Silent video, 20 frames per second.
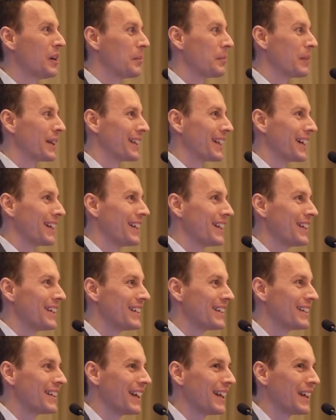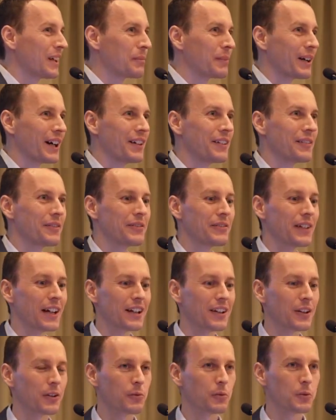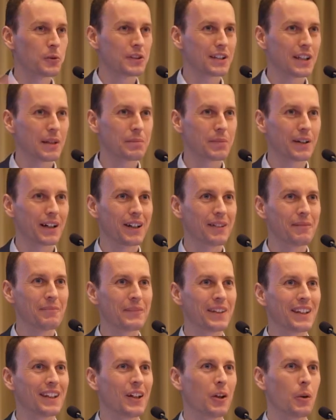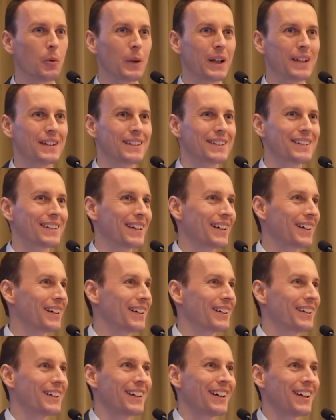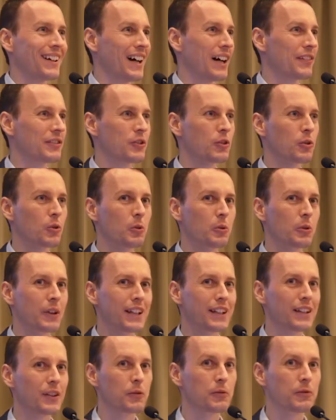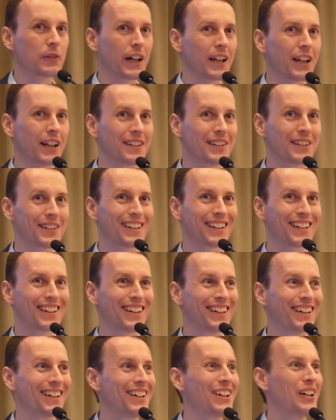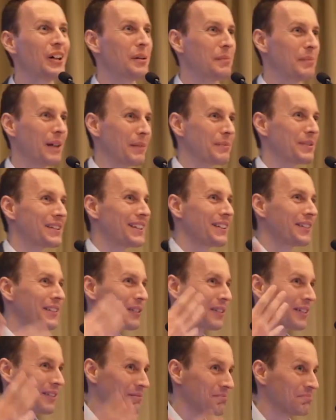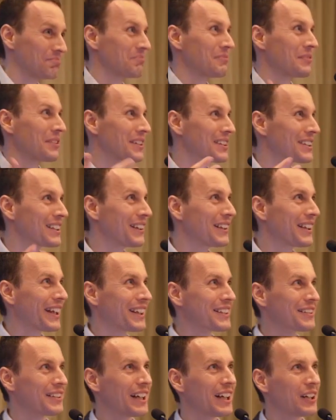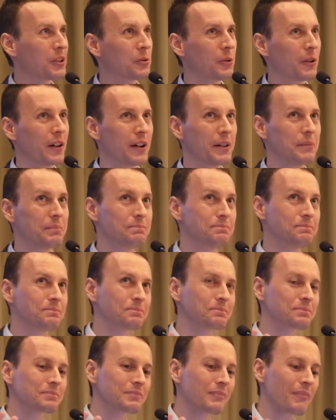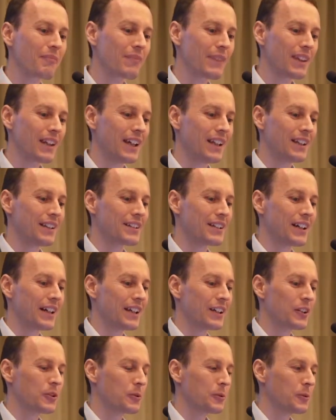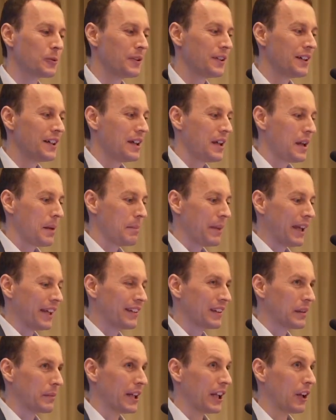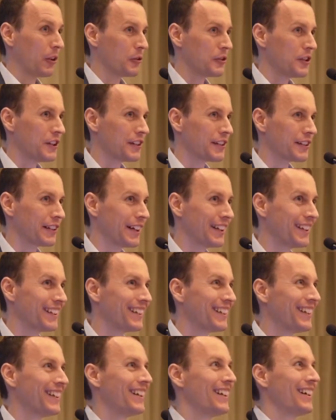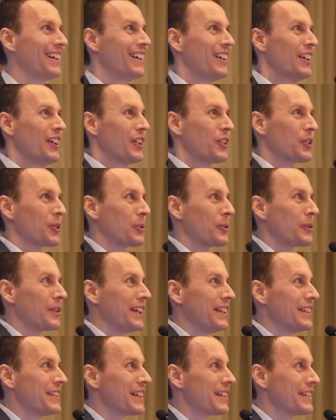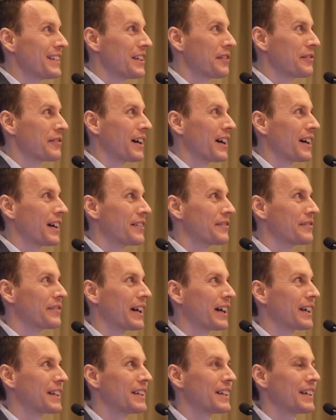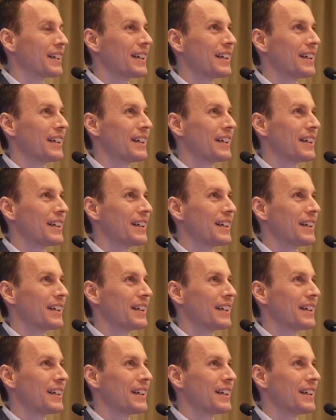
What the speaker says: but I didn't take my father's footstep. I went after school right into finance, but I'm still like trying to learn and trying to make some analogies, right? So interesting fact.